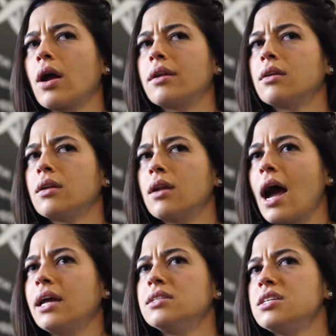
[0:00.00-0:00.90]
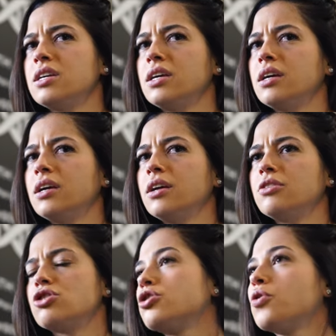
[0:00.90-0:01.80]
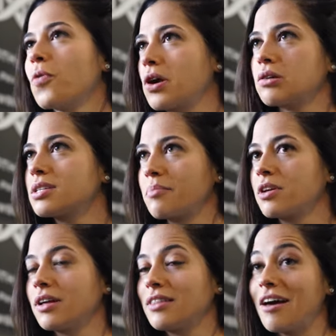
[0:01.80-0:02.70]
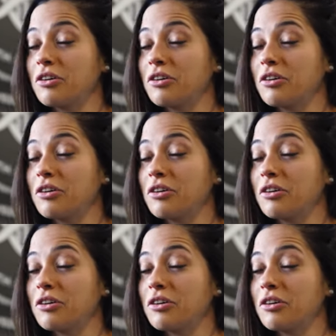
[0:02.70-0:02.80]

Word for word: and 92 or something like that.